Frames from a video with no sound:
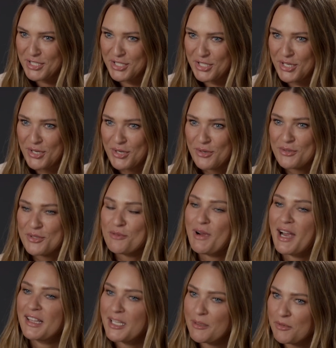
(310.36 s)
to choose the
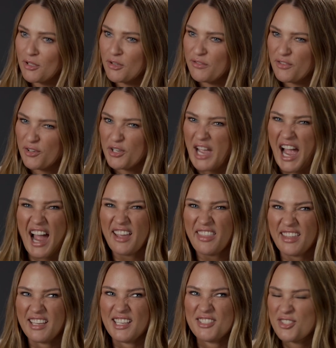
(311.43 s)
right lip colour for you, I
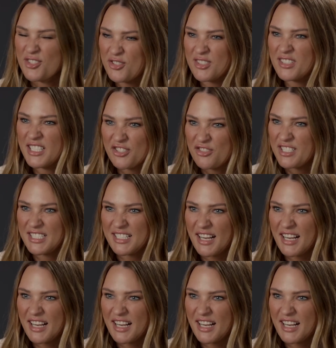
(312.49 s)
think, is to just literally